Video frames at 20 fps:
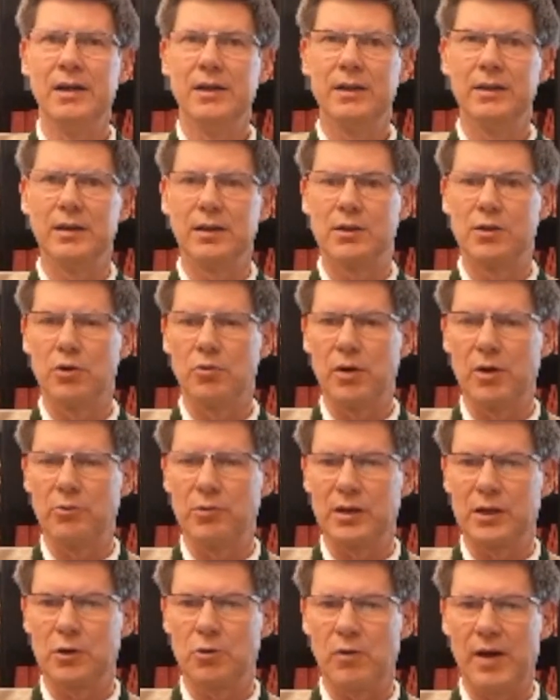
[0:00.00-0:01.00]
the
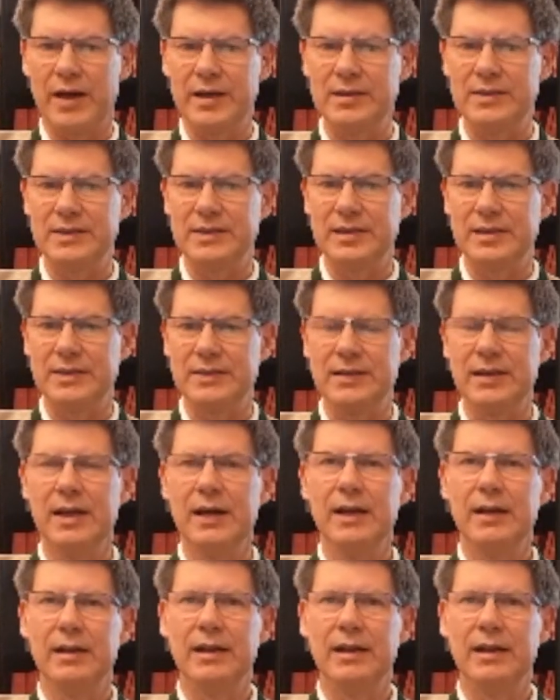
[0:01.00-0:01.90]
corona crisis,